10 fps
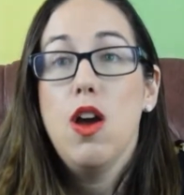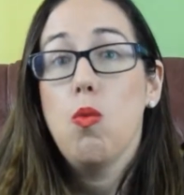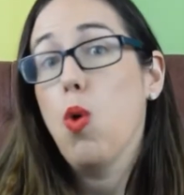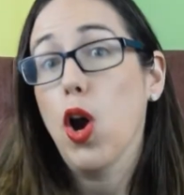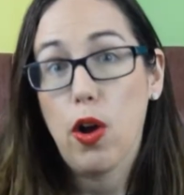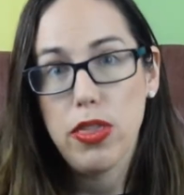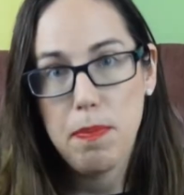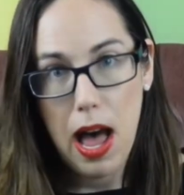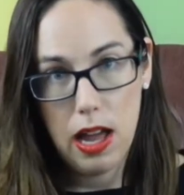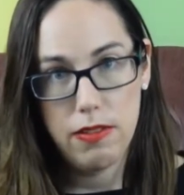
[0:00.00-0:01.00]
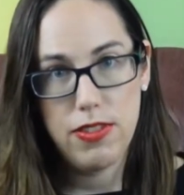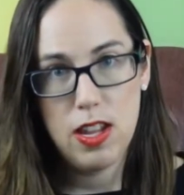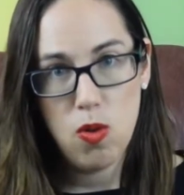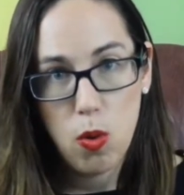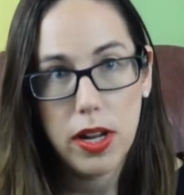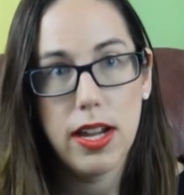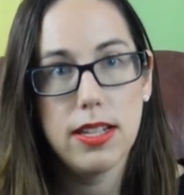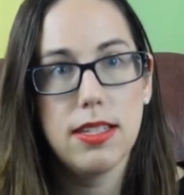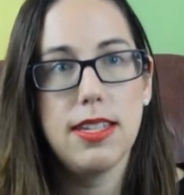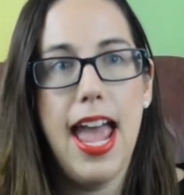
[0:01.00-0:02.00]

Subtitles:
work on the part of the audience,